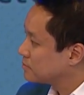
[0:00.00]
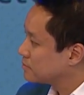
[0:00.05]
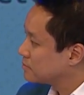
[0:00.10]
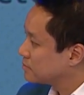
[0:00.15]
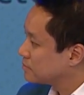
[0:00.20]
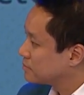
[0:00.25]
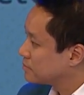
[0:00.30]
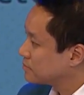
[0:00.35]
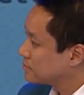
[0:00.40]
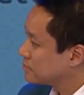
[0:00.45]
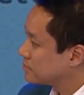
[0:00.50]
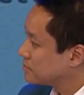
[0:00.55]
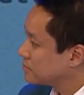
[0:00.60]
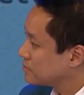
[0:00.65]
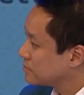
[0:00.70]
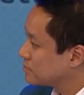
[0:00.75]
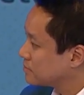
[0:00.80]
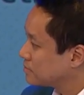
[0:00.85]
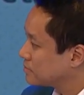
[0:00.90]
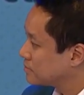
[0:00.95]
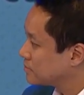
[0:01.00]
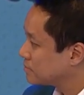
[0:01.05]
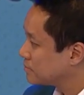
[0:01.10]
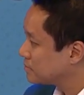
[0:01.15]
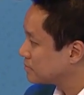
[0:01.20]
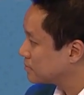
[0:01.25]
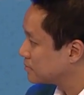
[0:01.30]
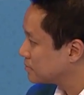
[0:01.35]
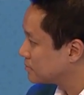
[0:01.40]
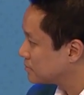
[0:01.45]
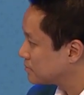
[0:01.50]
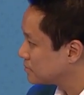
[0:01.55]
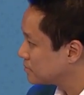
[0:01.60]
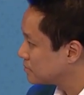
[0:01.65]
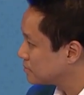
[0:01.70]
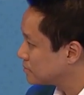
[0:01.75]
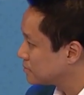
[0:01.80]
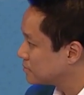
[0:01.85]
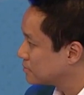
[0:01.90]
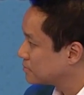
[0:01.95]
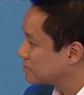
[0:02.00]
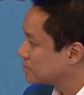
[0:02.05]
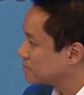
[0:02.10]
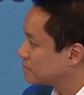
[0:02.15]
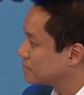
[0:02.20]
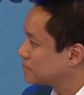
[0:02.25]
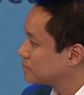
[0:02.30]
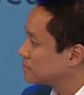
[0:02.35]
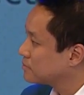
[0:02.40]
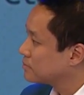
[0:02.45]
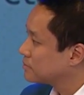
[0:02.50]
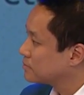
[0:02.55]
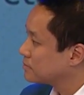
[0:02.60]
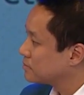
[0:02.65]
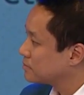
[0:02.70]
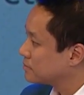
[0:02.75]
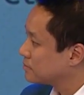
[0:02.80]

This person isn't speaking.